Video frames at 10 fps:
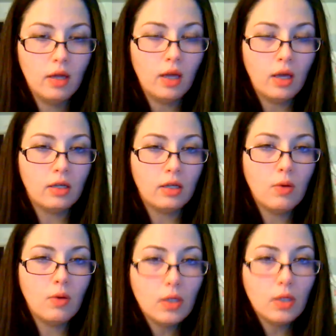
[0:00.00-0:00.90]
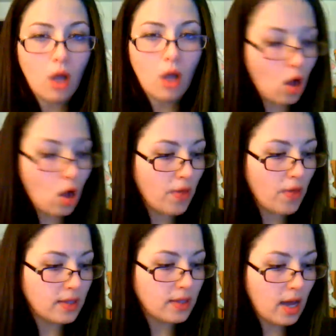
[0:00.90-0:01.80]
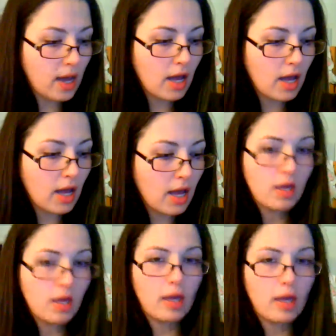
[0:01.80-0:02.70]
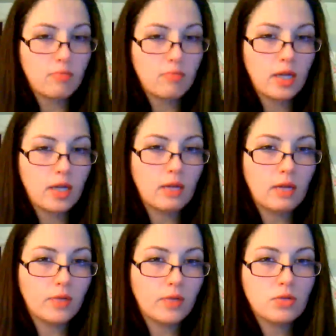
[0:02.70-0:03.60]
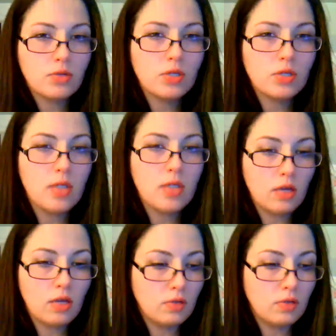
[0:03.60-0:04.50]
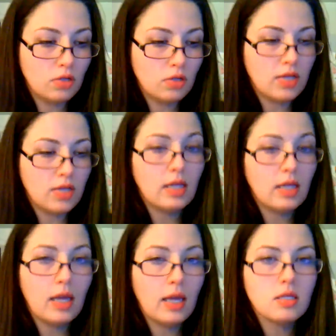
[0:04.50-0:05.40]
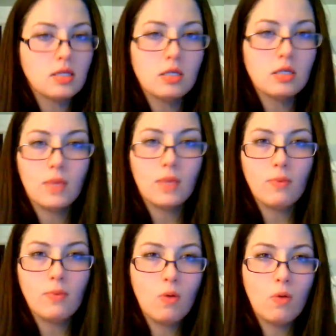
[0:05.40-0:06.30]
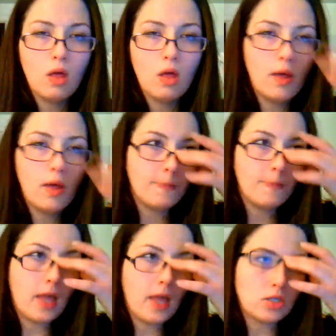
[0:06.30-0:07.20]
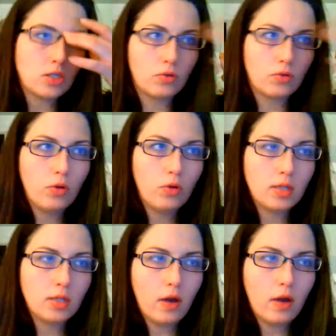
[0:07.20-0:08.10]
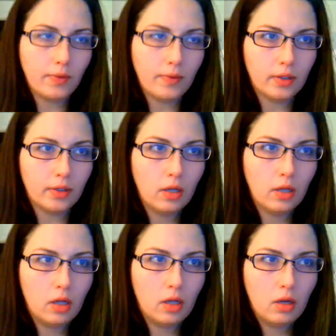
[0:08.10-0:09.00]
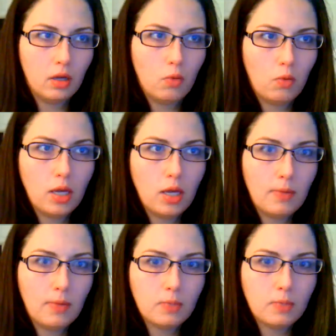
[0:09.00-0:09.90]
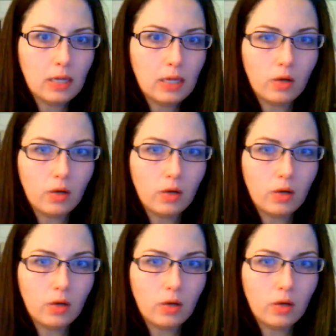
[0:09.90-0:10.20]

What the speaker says: And you know what? All that time and money and resources that you dedicate to these people that screw us over, we could be spending on